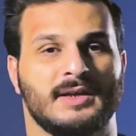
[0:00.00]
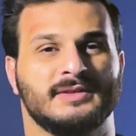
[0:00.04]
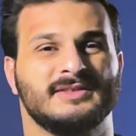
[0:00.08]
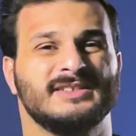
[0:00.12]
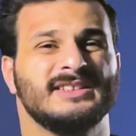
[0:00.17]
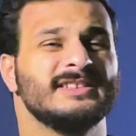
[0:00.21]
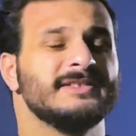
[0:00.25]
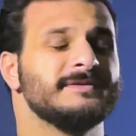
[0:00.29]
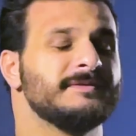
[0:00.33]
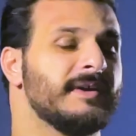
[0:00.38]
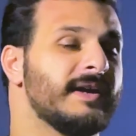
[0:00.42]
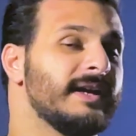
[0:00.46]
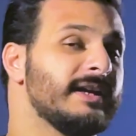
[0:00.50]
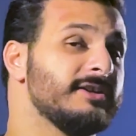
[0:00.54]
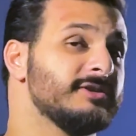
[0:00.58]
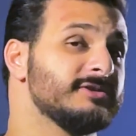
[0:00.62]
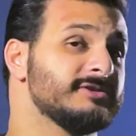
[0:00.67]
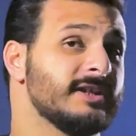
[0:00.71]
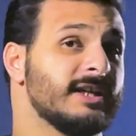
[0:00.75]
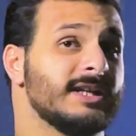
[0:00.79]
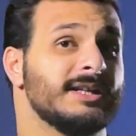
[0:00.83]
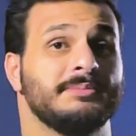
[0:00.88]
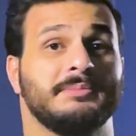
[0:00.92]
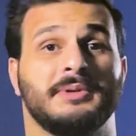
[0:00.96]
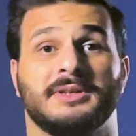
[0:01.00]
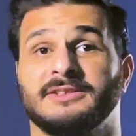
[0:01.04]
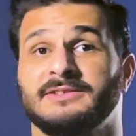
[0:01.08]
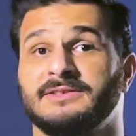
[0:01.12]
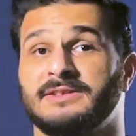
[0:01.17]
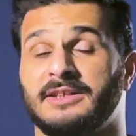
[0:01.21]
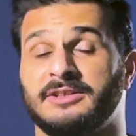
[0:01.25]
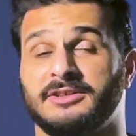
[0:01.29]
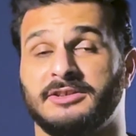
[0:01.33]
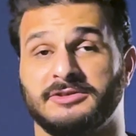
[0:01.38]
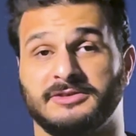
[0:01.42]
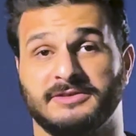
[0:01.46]
These values help us
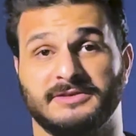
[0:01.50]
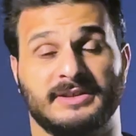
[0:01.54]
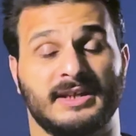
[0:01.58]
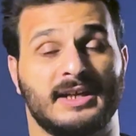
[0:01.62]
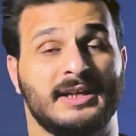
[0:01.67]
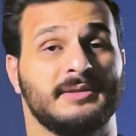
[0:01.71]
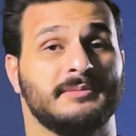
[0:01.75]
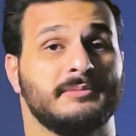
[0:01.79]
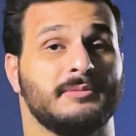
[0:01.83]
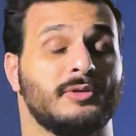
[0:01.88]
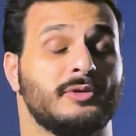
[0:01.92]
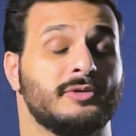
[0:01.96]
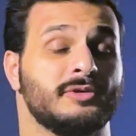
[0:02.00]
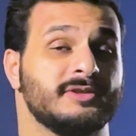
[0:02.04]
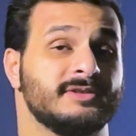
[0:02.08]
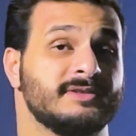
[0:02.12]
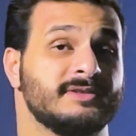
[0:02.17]
understand more